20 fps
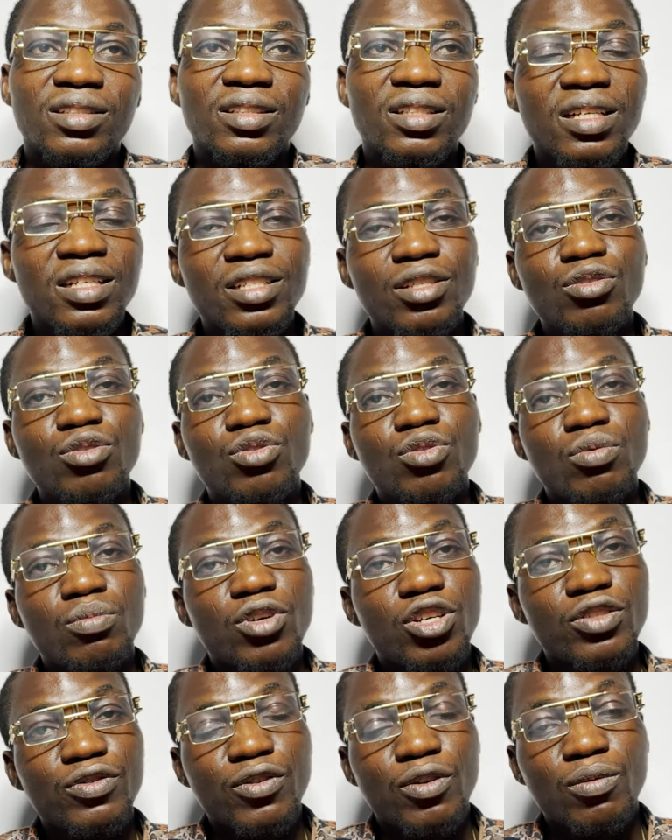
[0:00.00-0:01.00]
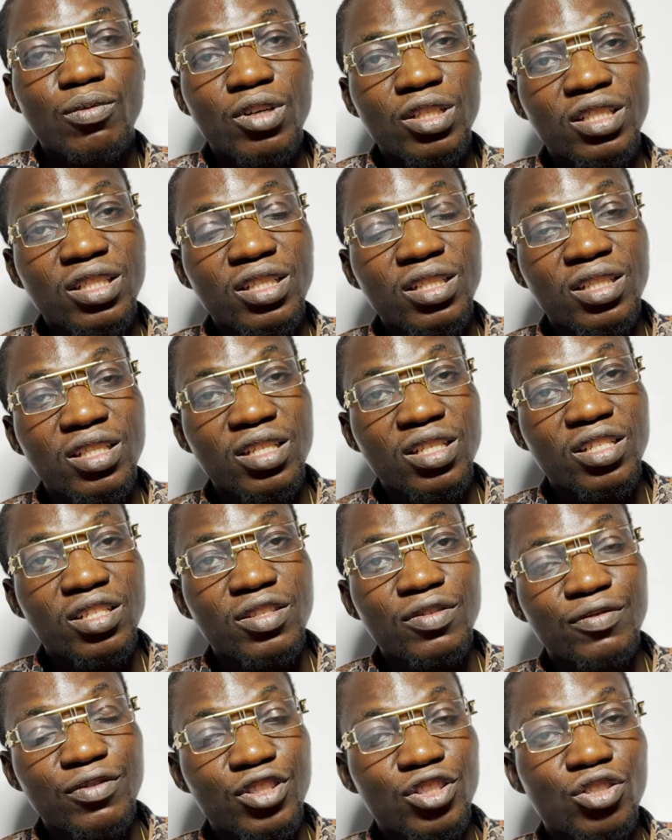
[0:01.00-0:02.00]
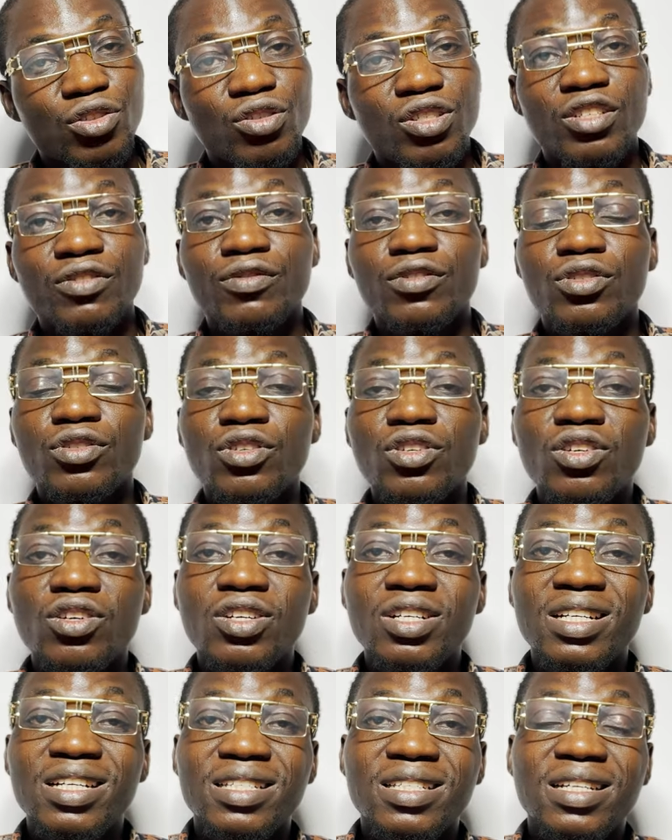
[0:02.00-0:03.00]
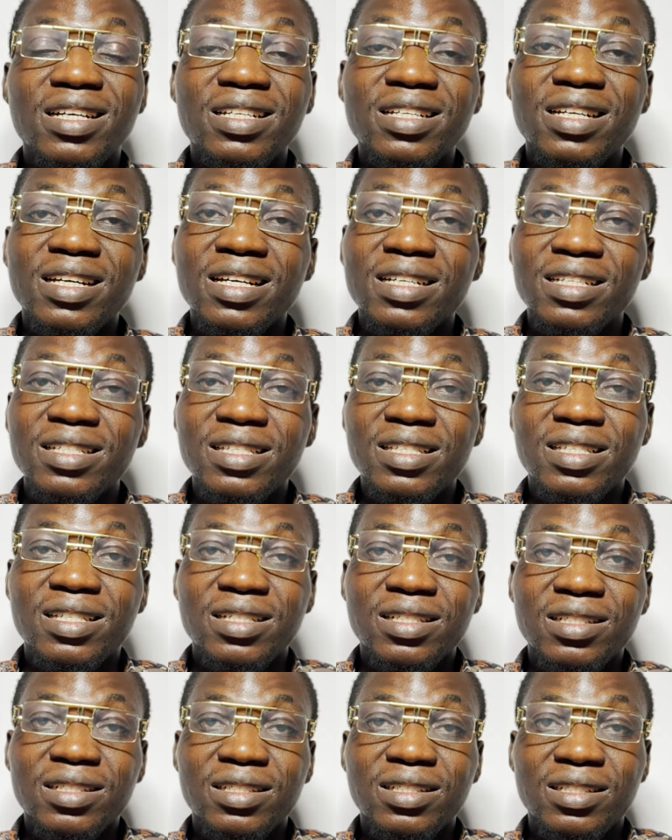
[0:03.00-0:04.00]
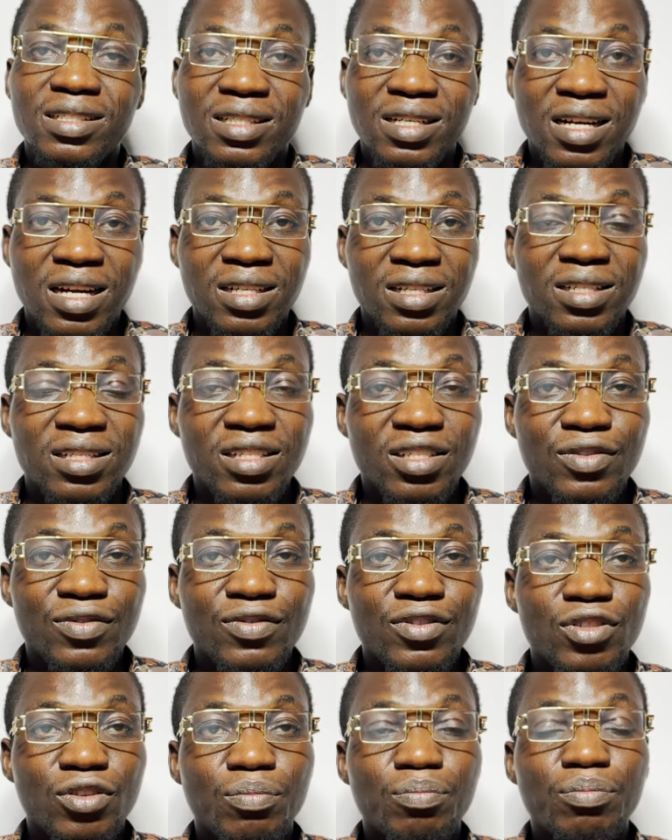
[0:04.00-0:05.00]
Thank you so much for watching this video. If you don't understand anything regarding this video,